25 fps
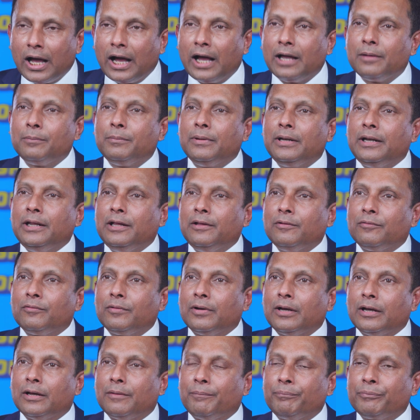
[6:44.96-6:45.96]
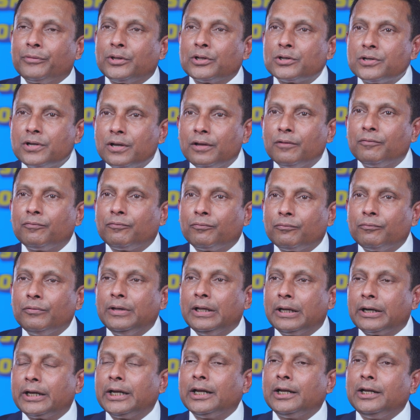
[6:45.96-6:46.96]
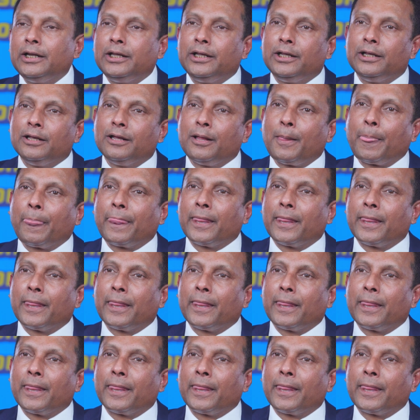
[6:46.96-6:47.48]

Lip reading: I believe if we really